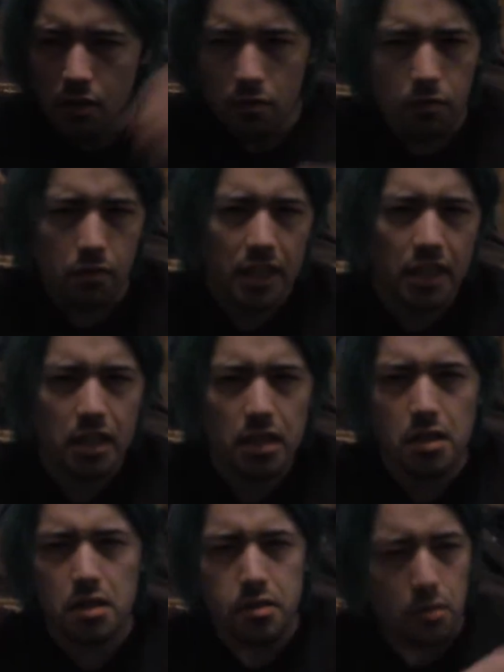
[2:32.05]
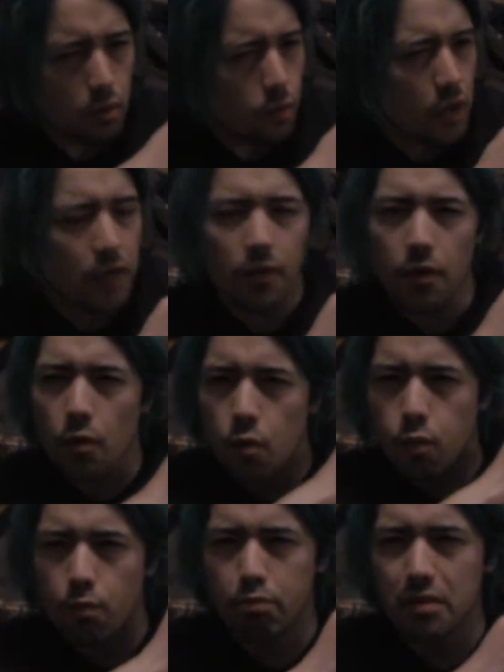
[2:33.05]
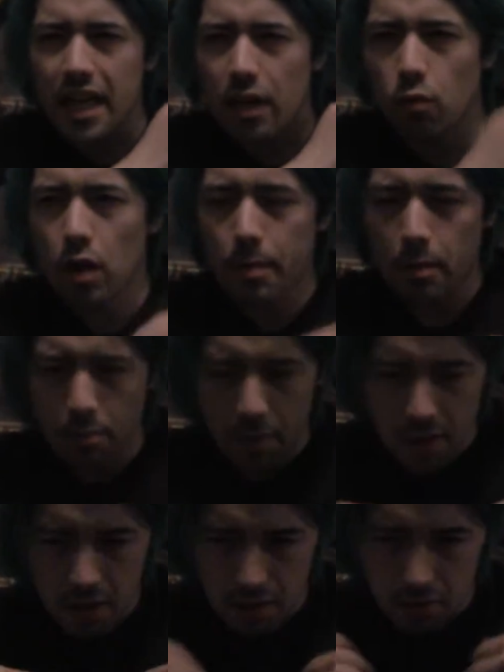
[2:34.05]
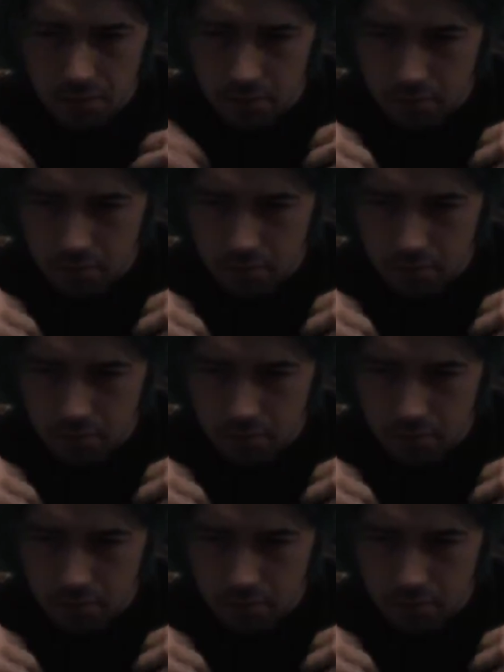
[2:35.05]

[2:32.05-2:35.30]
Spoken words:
ridges, or whatever the black webbing part,